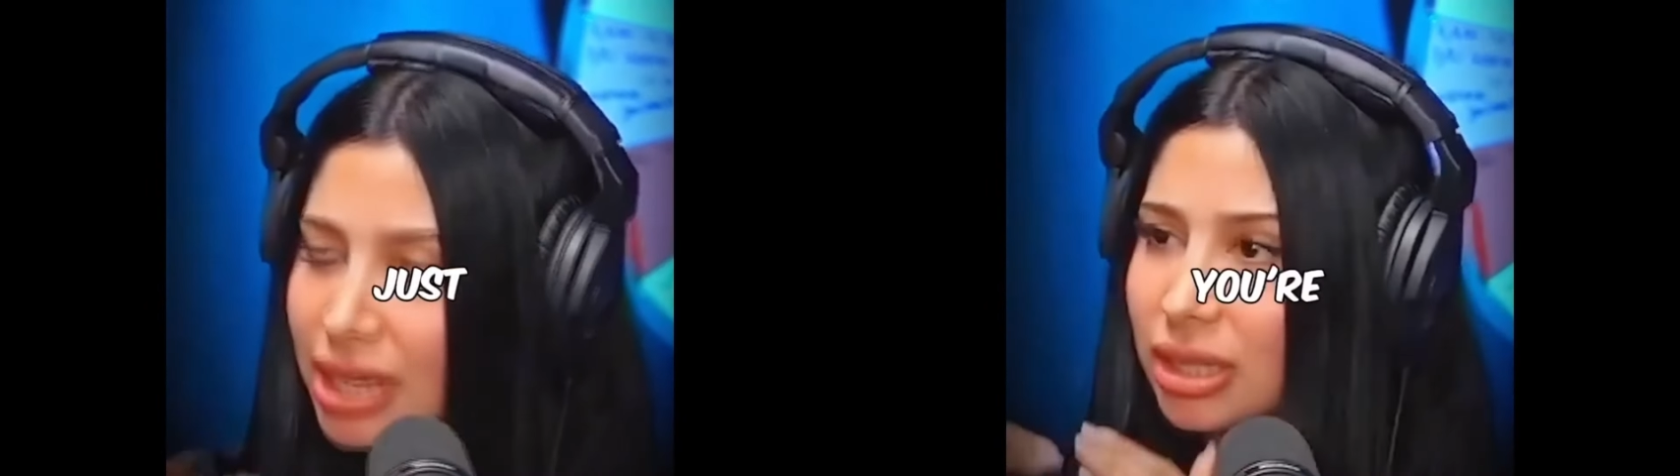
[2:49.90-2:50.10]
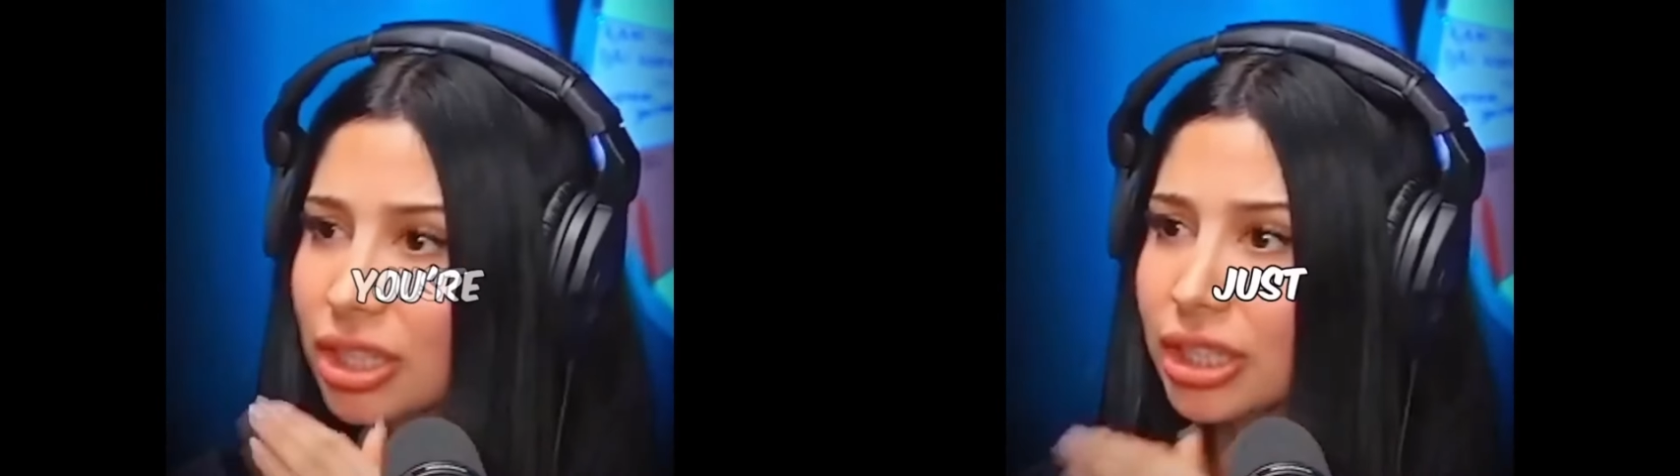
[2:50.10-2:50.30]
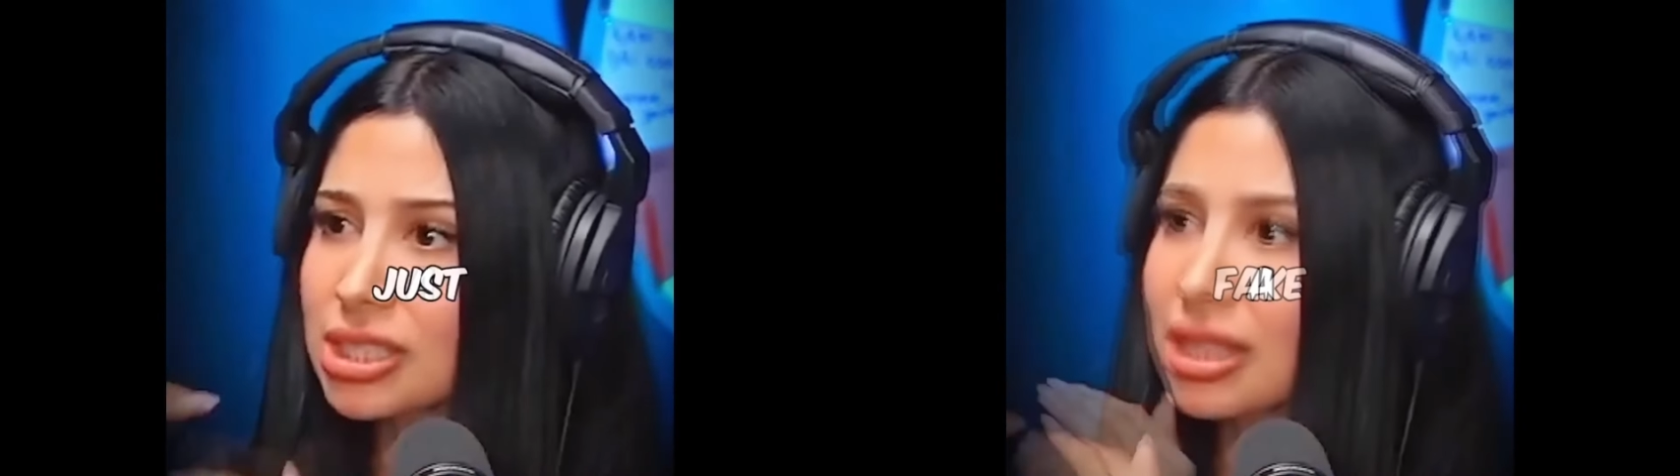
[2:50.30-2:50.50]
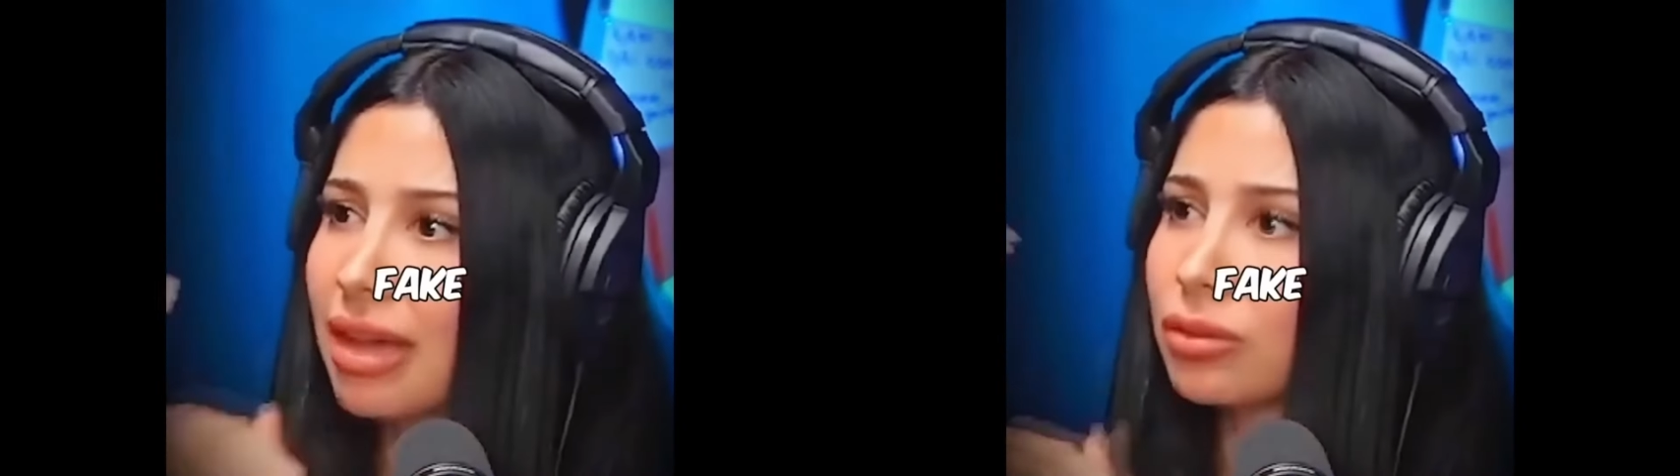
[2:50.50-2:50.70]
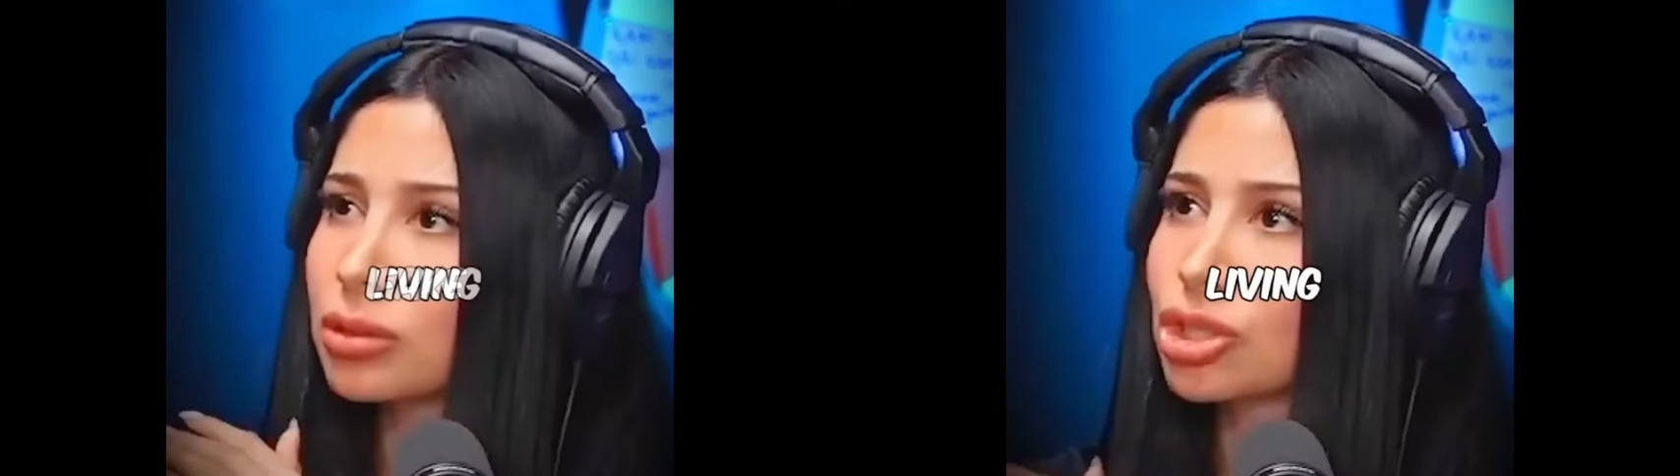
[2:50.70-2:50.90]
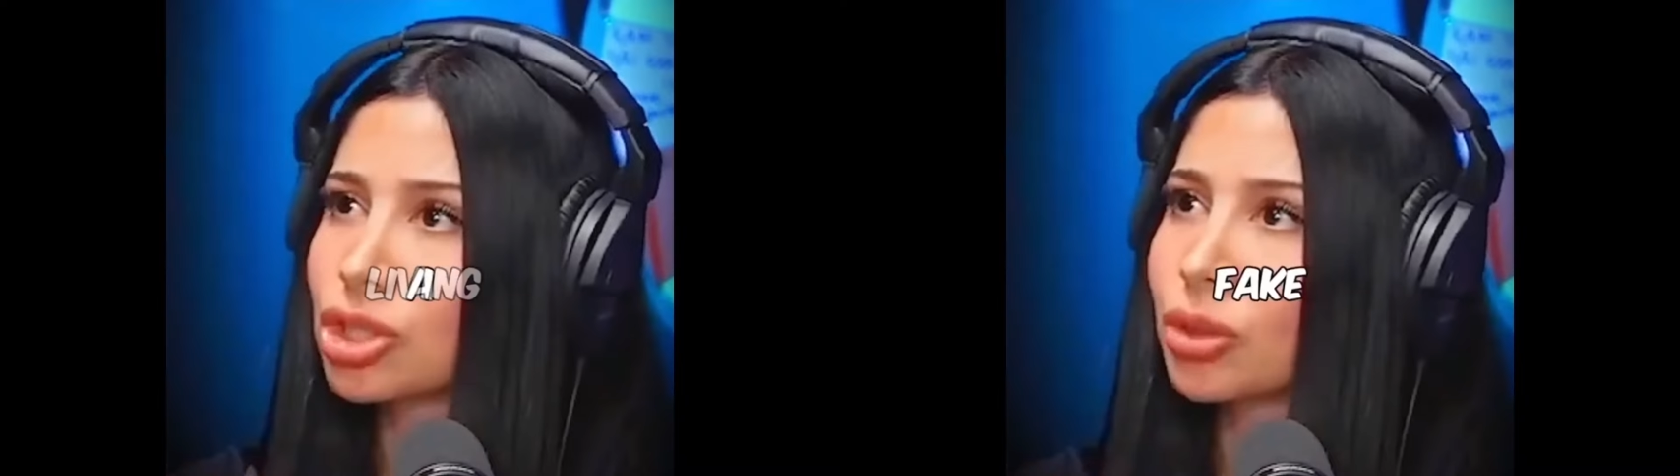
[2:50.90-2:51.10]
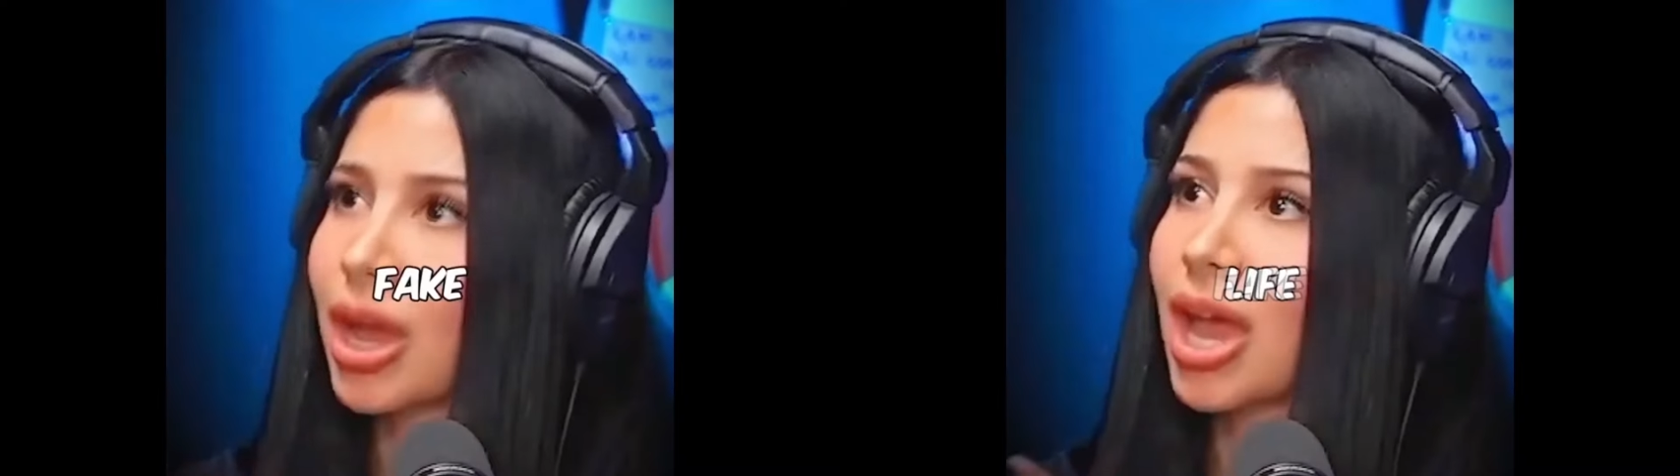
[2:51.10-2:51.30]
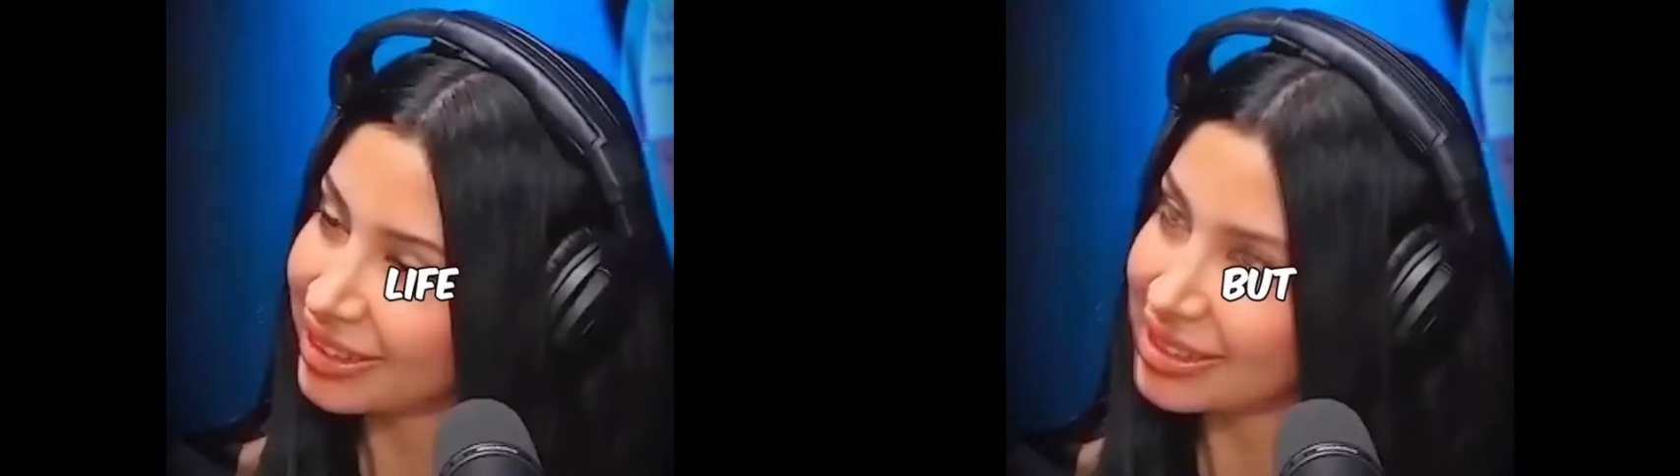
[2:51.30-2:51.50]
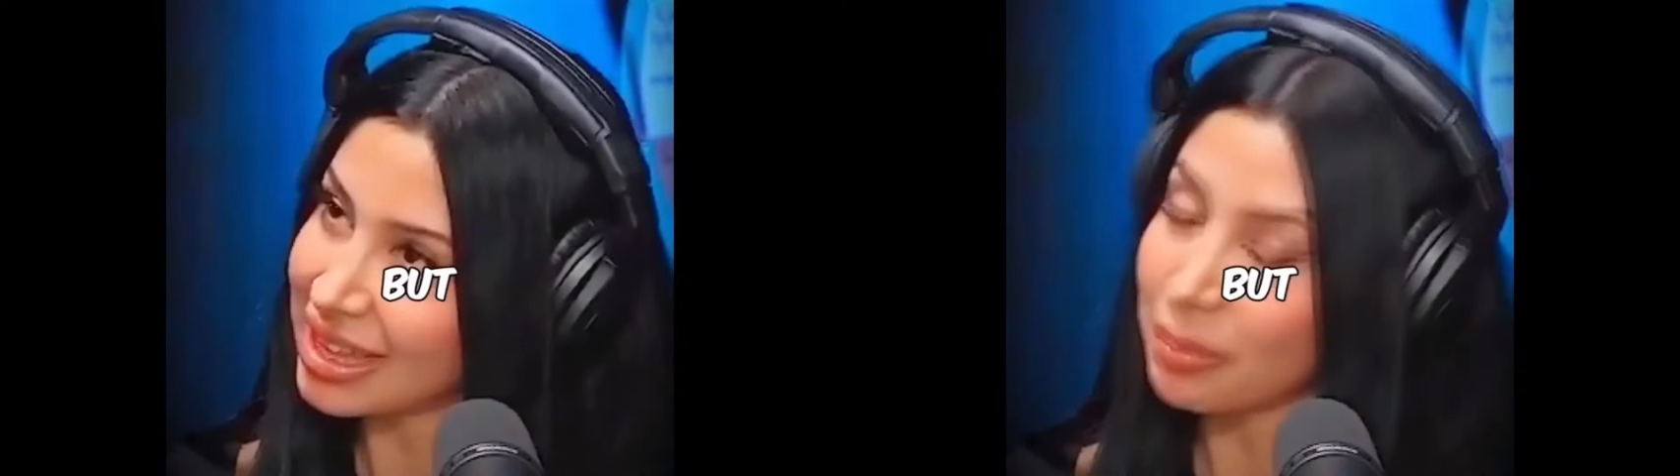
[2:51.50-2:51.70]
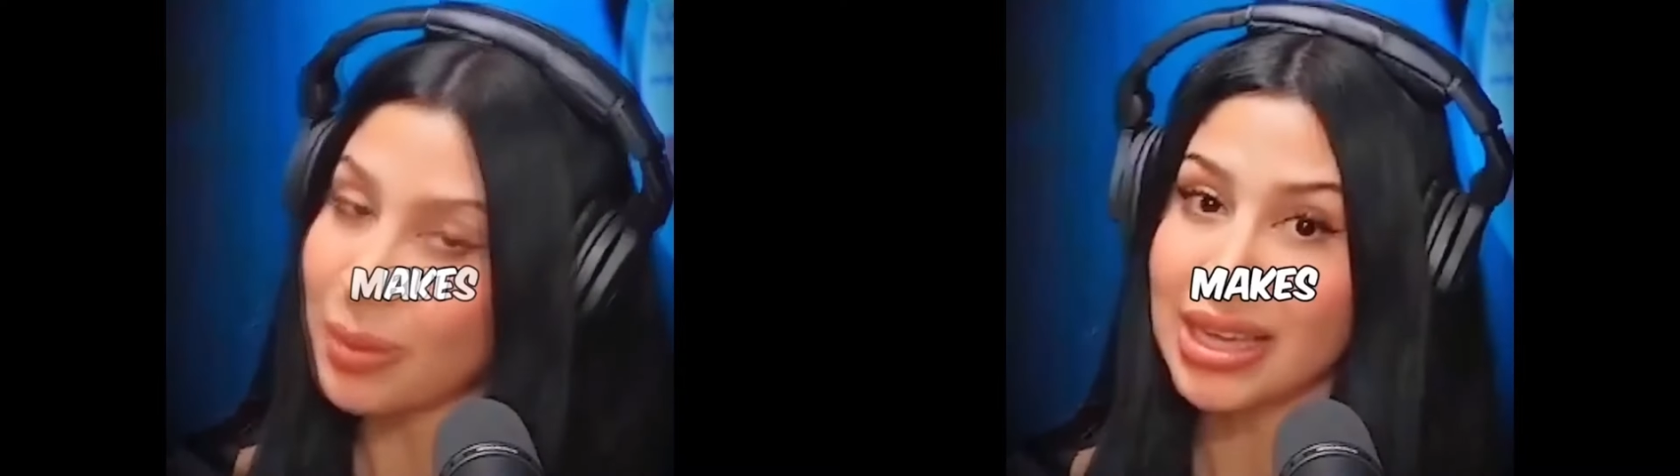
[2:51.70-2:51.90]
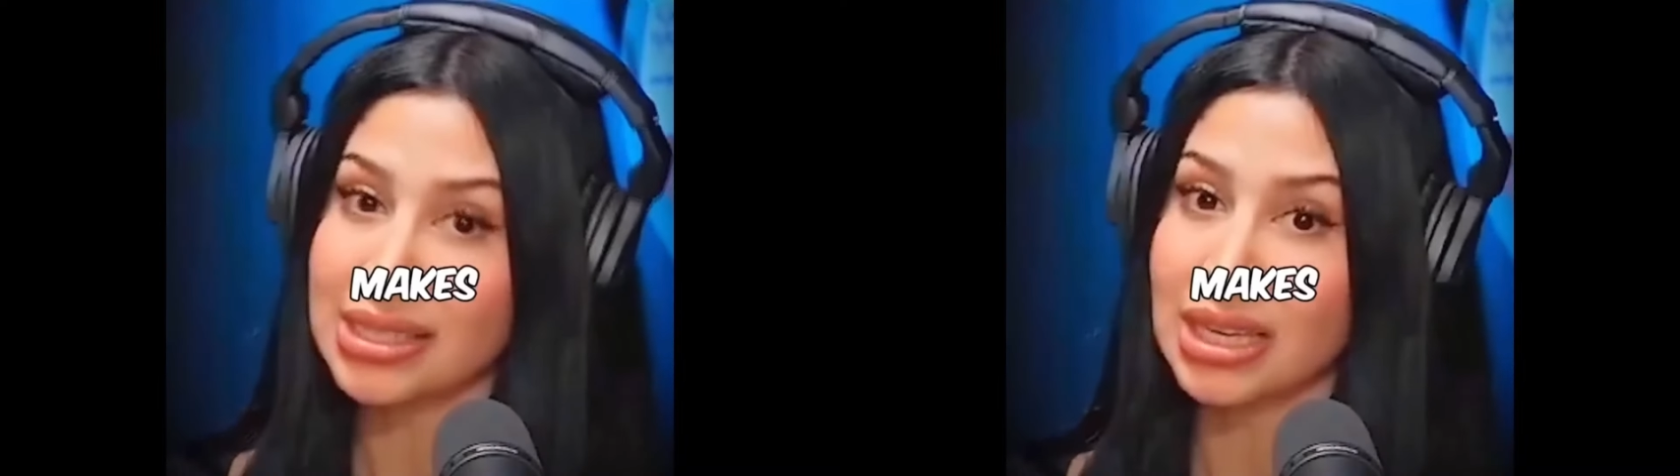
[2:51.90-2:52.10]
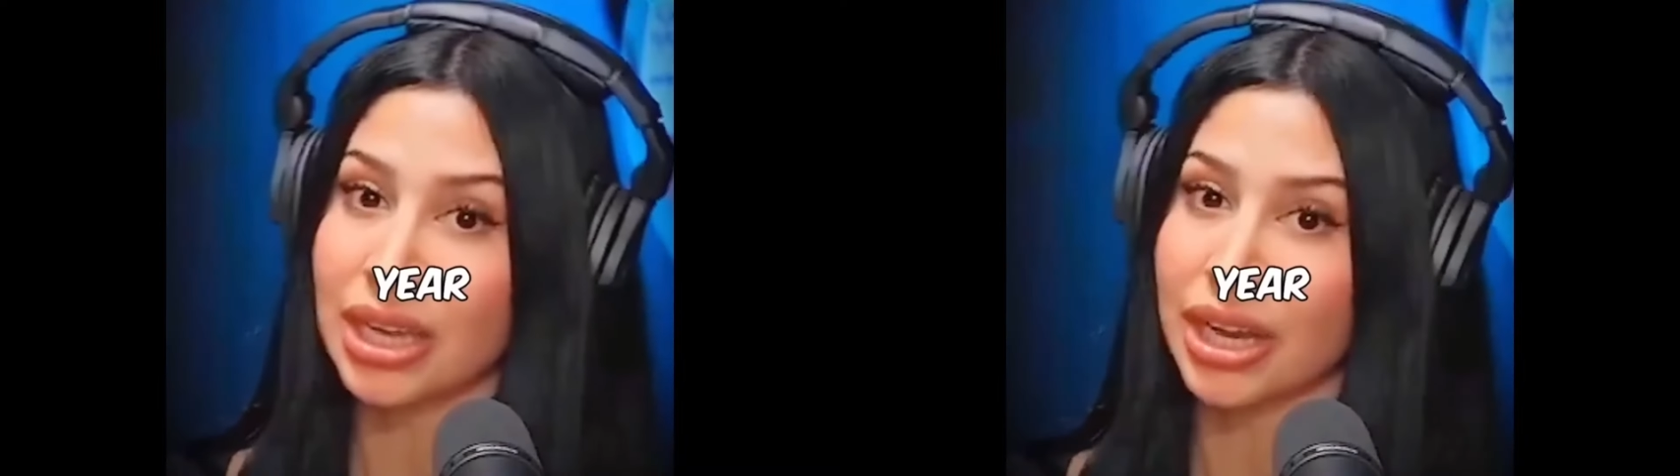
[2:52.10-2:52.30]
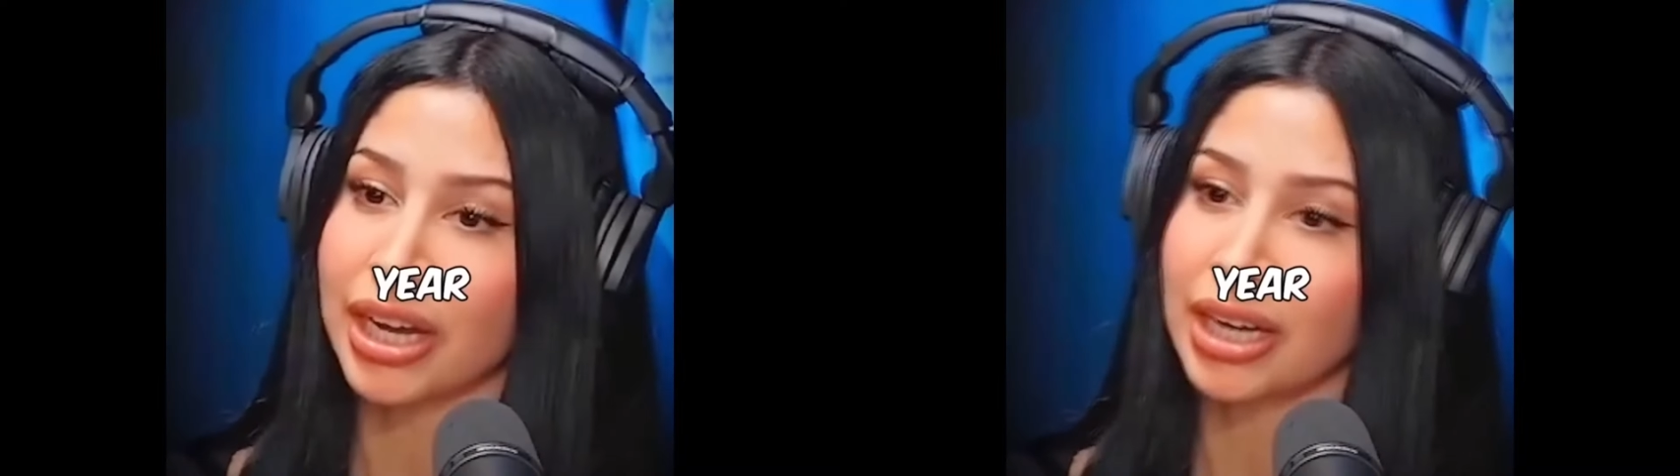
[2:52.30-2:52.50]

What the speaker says: There's levels to it. That makes a year?